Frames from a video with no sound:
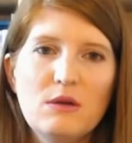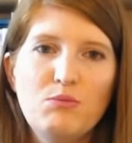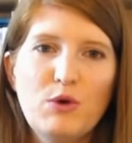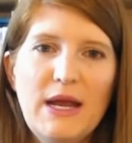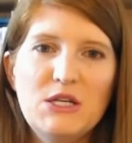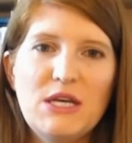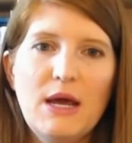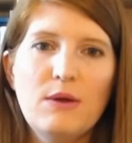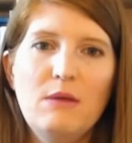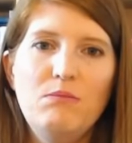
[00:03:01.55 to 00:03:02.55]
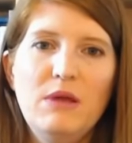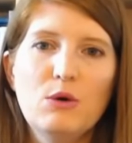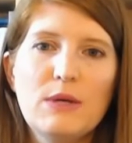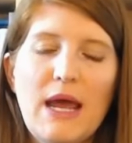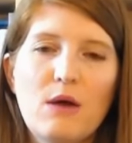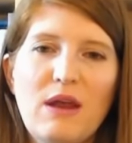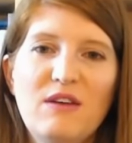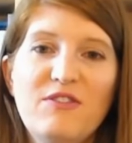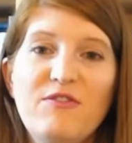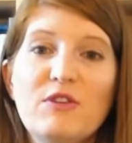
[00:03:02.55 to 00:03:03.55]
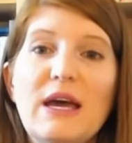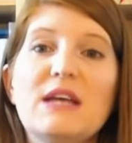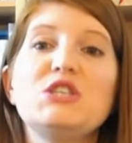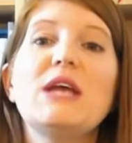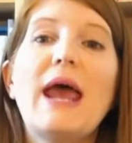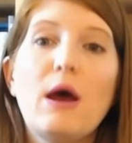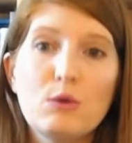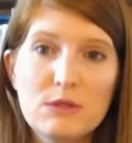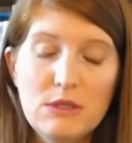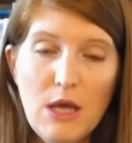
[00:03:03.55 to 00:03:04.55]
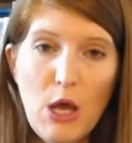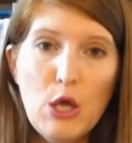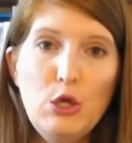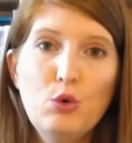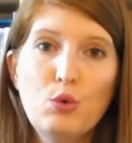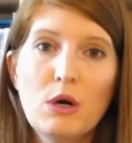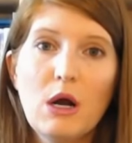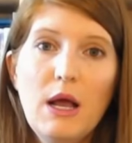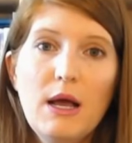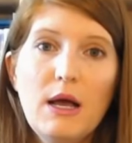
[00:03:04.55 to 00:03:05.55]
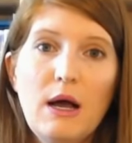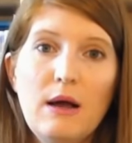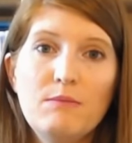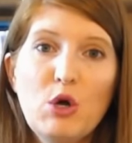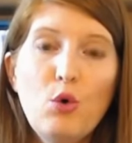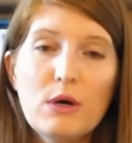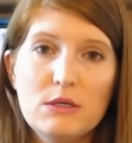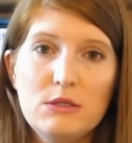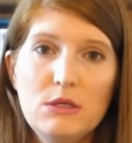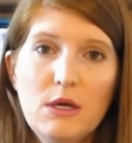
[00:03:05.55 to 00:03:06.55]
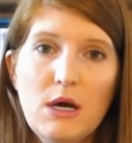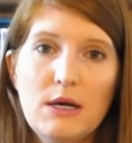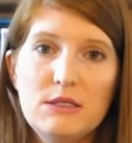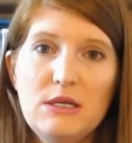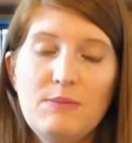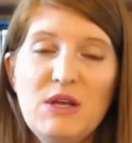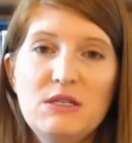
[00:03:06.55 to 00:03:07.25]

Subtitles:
branch out and build out and flesh out your course concept.